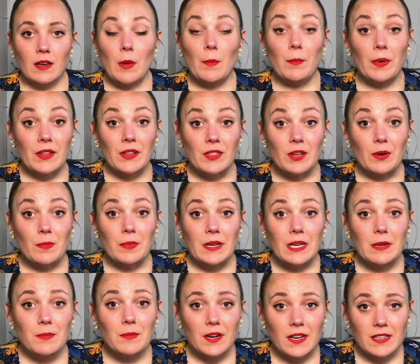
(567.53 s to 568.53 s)
But their
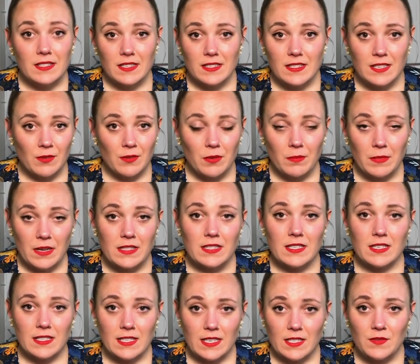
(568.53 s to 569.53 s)
bean processing remained
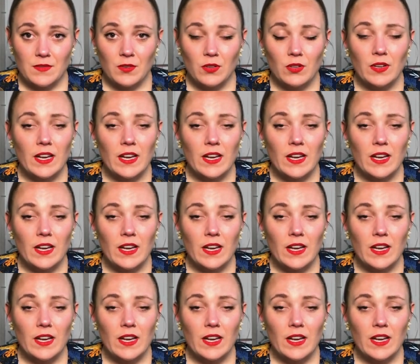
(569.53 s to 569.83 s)
successful,